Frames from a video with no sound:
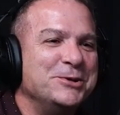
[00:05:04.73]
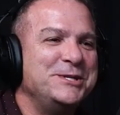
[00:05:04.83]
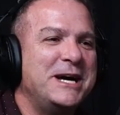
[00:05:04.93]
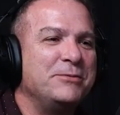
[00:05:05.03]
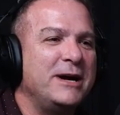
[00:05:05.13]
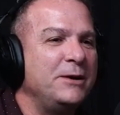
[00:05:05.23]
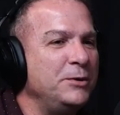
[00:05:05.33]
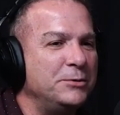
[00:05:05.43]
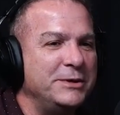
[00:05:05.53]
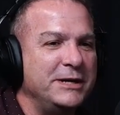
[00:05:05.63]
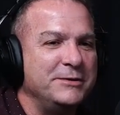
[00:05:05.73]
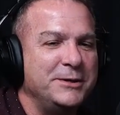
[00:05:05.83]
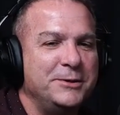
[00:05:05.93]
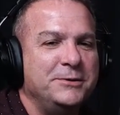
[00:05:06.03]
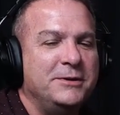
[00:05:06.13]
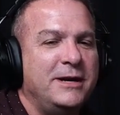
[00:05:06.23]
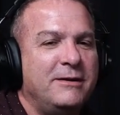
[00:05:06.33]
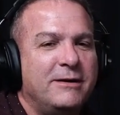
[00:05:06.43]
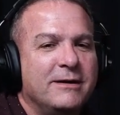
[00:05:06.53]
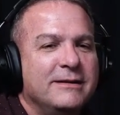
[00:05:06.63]
their job right, we will never know who they
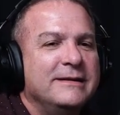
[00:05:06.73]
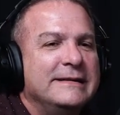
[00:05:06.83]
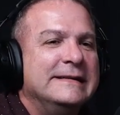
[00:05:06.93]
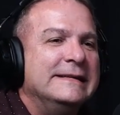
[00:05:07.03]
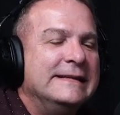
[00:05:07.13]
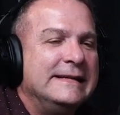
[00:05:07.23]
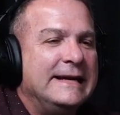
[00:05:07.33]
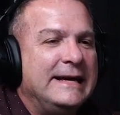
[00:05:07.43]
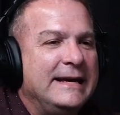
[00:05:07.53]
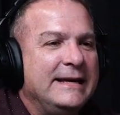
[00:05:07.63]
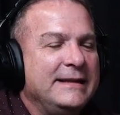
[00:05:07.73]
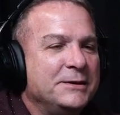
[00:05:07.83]
are. And